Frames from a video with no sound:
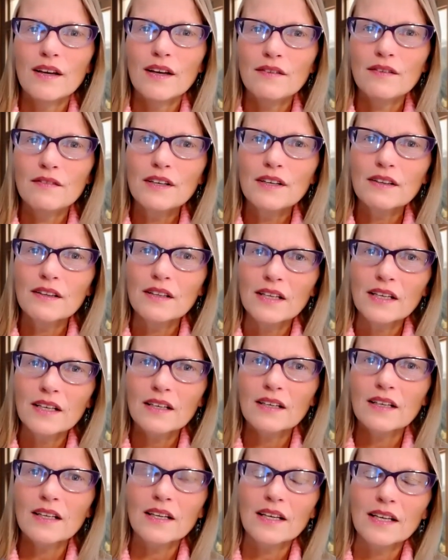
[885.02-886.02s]

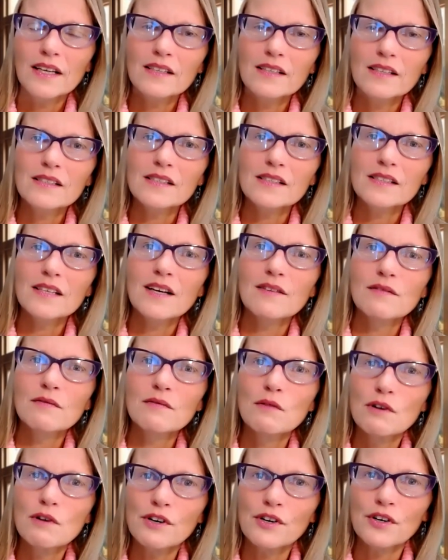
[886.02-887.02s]
Everything that has a
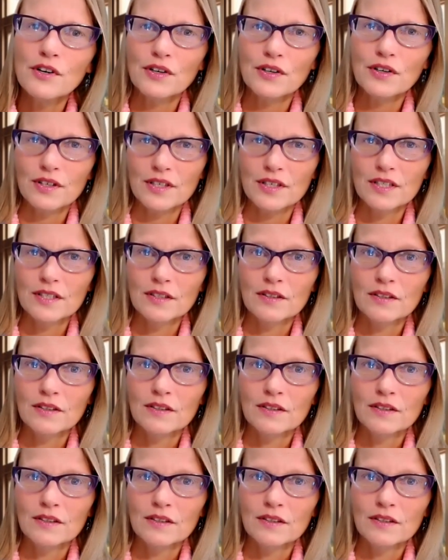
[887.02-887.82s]
word,